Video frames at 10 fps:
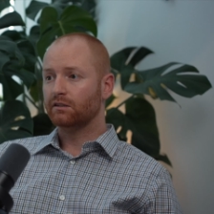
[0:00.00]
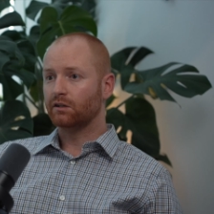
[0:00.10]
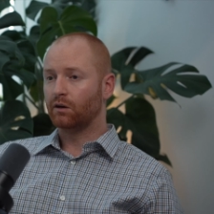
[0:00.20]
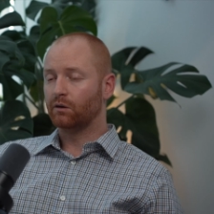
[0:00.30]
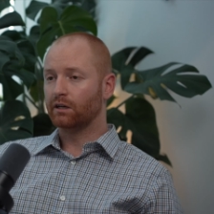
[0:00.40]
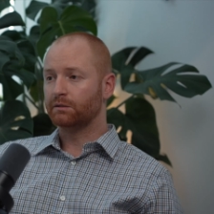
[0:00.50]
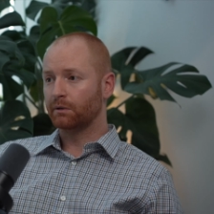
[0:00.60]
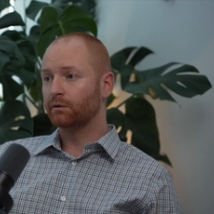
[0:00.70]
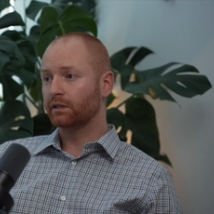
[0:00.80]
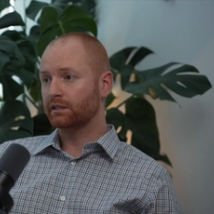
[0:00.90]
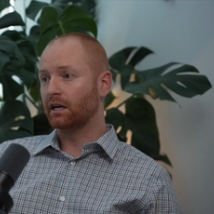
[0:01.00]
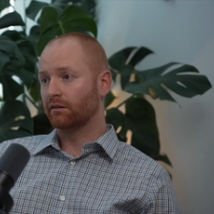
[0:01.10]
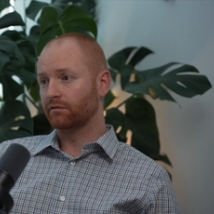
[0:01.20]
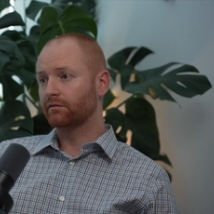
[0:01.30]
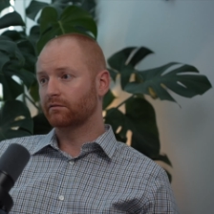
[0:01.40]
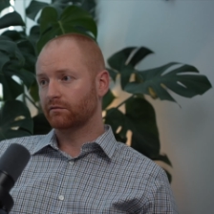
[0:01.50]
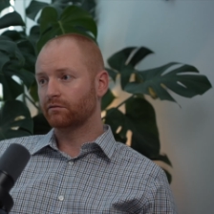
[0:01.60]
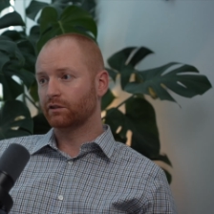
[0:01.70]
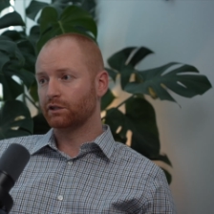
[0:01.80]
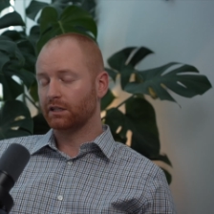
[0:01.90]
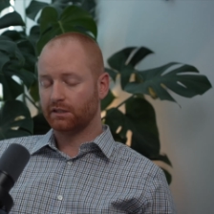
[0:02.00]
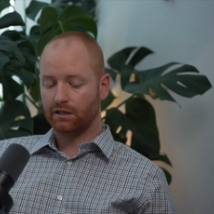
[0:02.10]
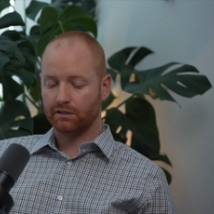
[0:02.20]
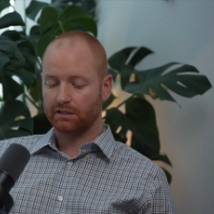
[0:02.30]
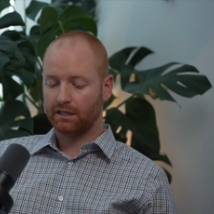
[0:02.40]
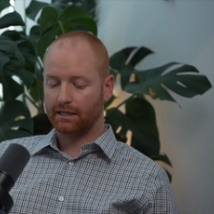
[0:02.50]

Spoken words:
So it's been really tough for Gen Zers.